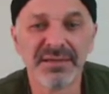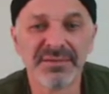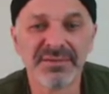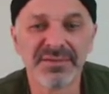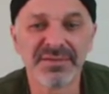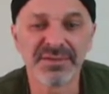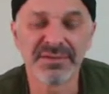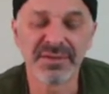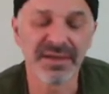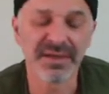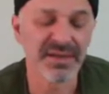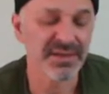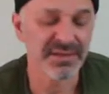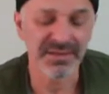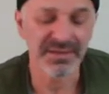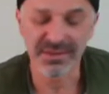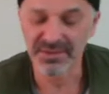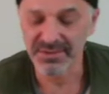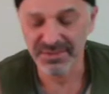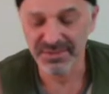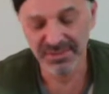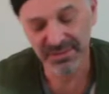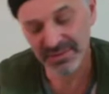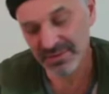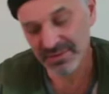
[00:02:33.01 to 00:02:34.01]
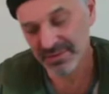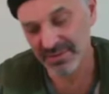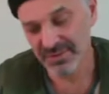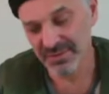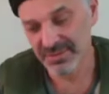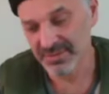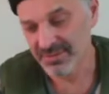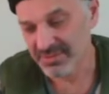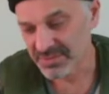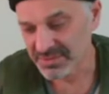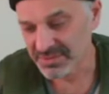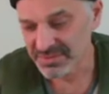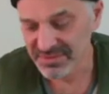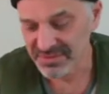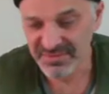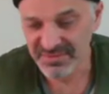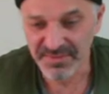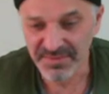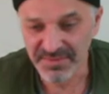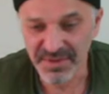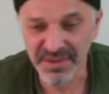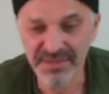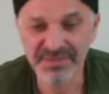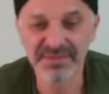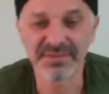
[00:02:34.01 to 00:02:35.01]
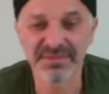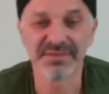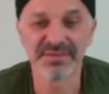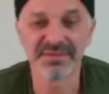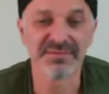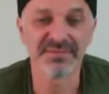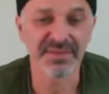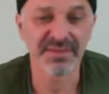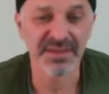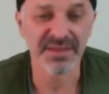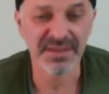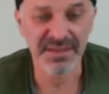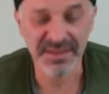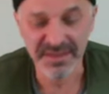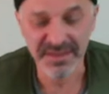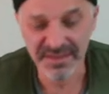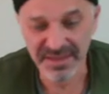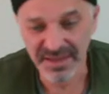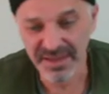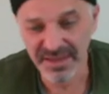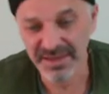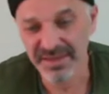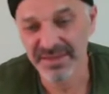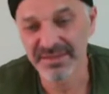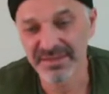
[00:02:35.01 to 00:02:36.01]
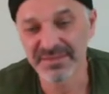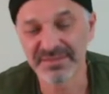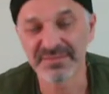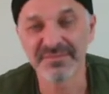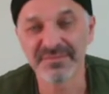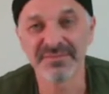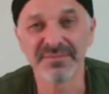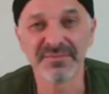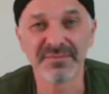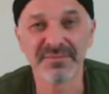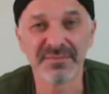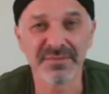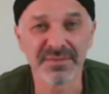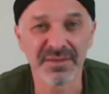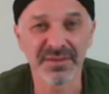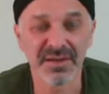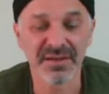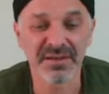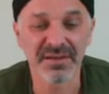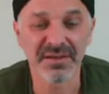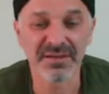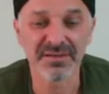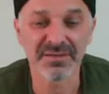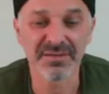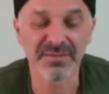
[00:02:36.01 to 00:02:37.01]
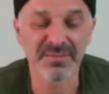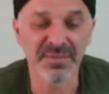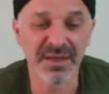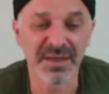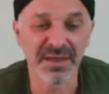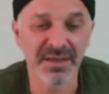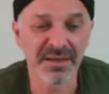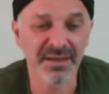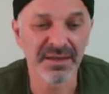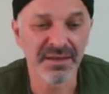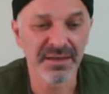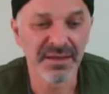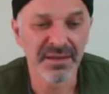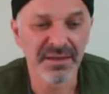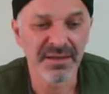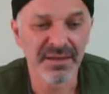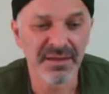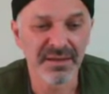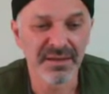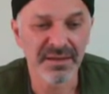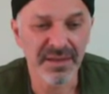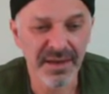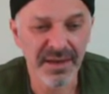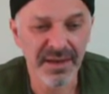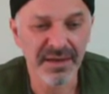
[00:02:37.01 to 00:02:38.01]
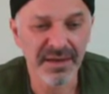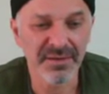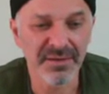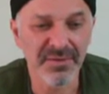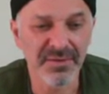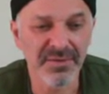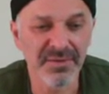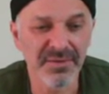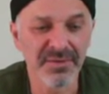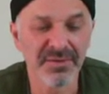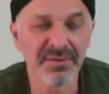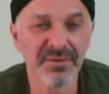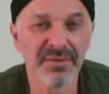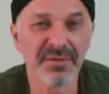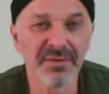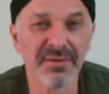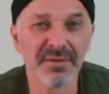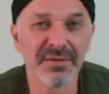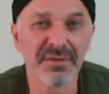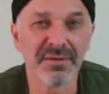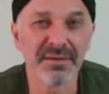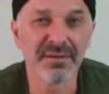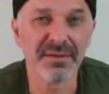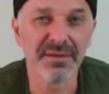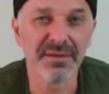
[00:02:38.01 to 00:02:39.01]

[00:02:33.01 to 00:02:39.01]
So I had to go through the whole sort of process of getting that and talking to my landlord and